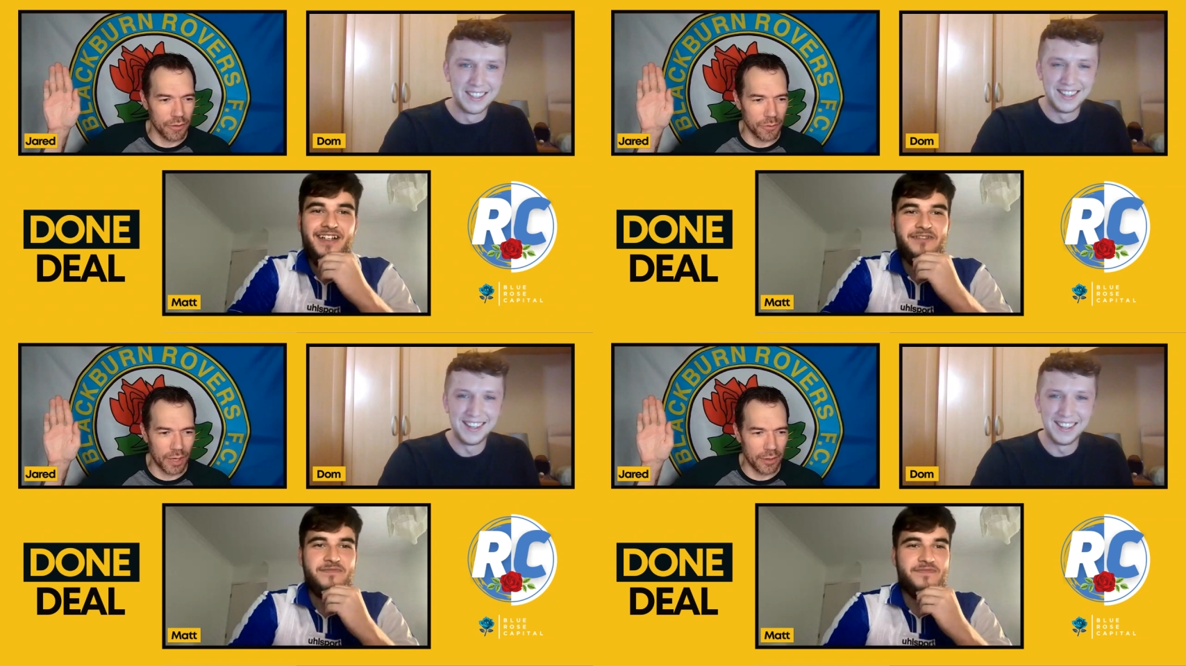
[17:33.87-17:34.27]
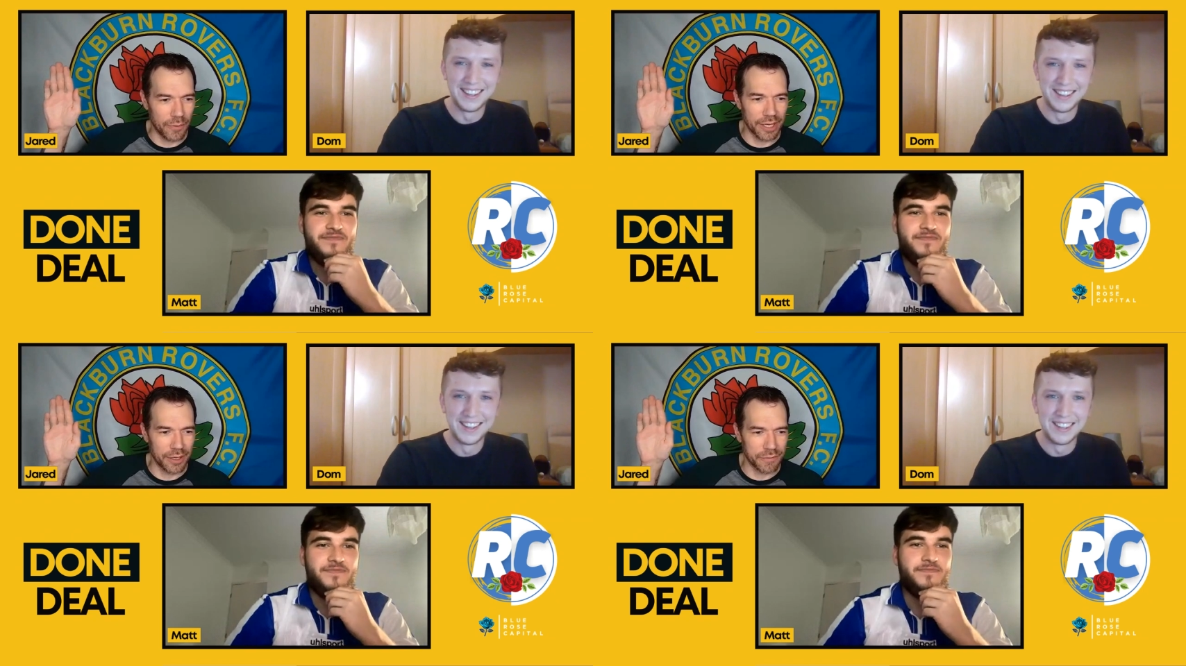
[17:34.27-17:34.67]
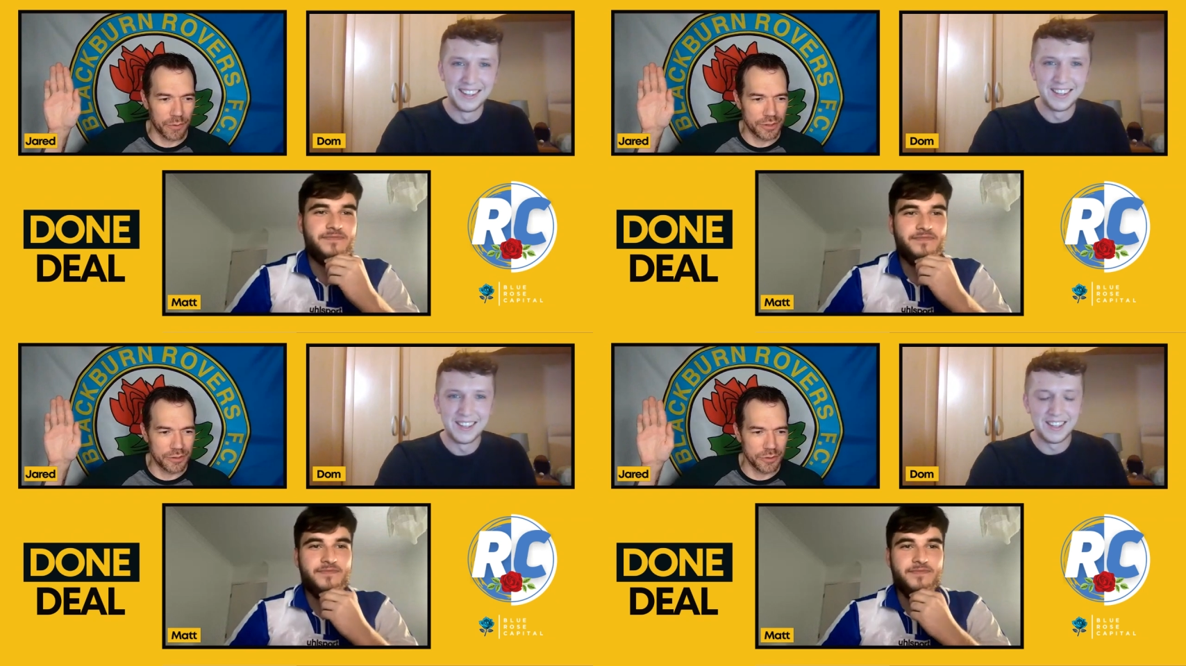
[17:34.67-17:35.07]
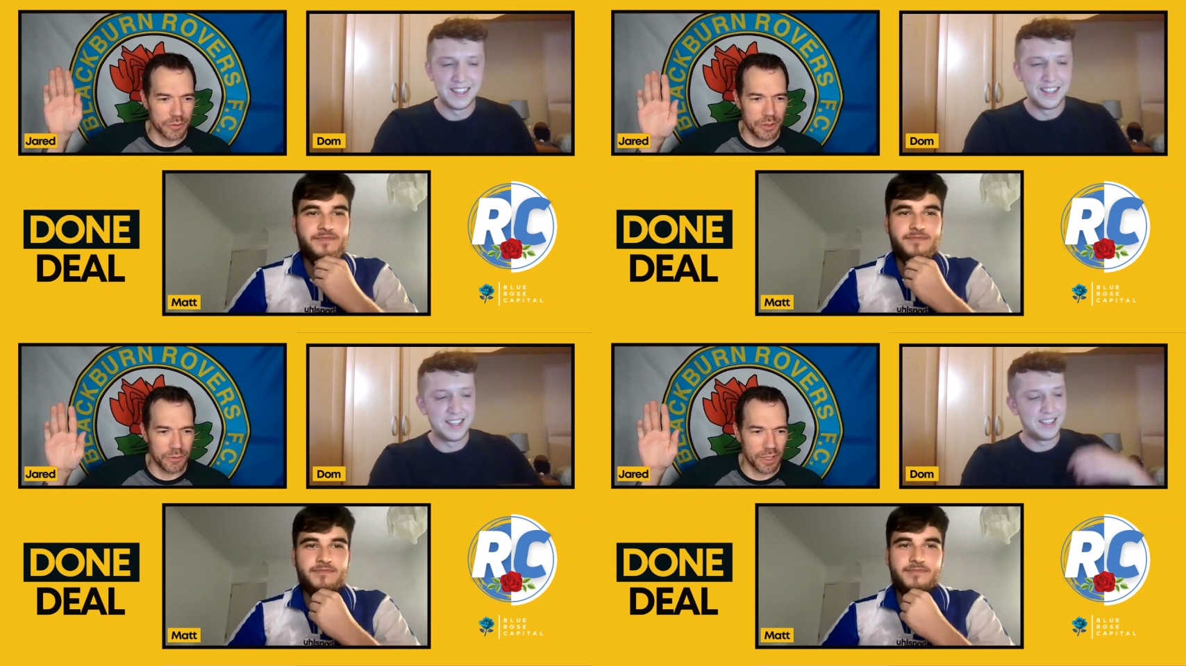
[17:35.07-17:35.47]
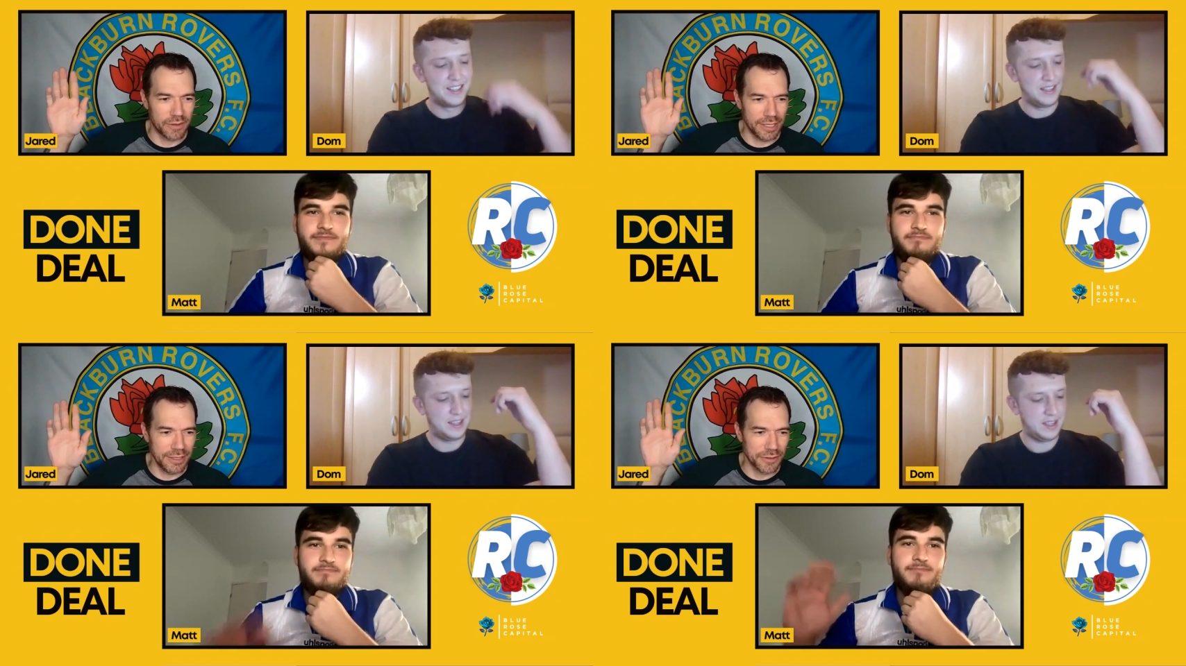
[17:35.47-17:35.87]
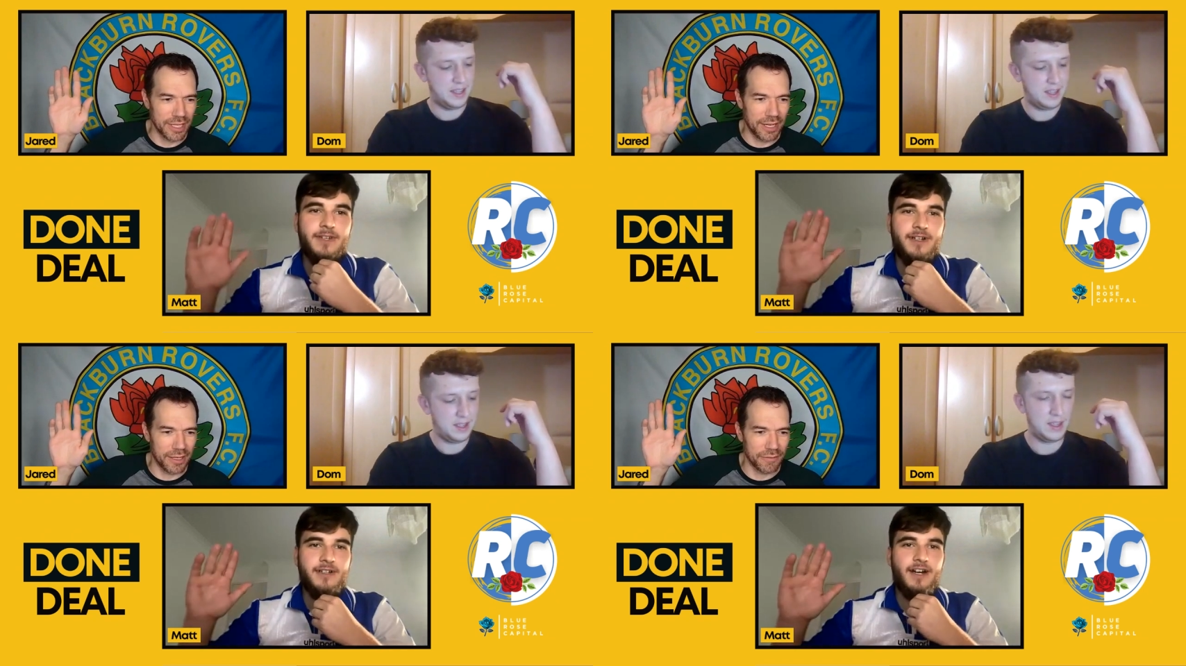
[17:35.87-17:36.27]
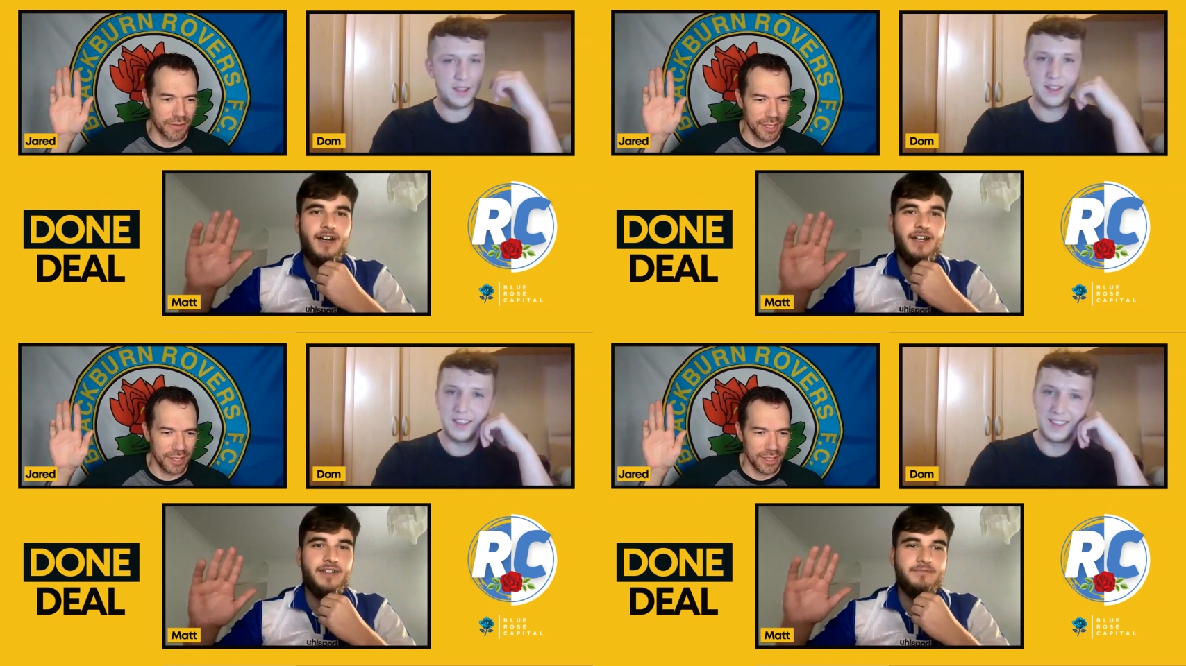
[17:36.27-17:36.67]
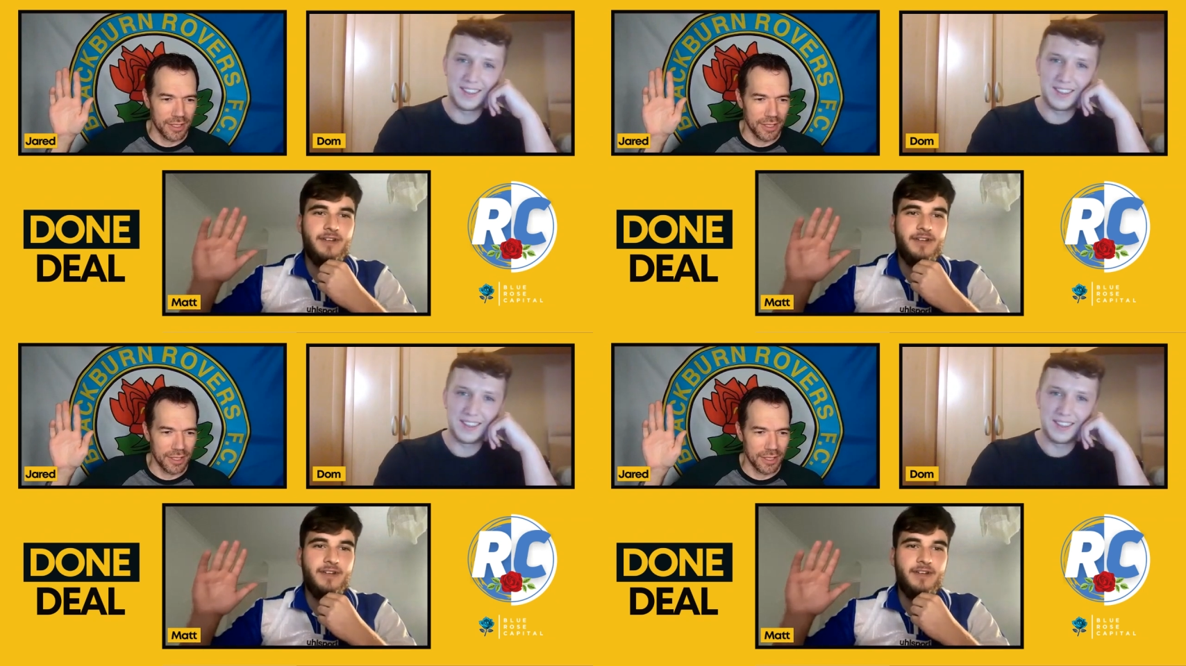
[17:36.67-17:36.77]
Speaker 1: on the right wing in a four-two-three-one? Raise your hand if I.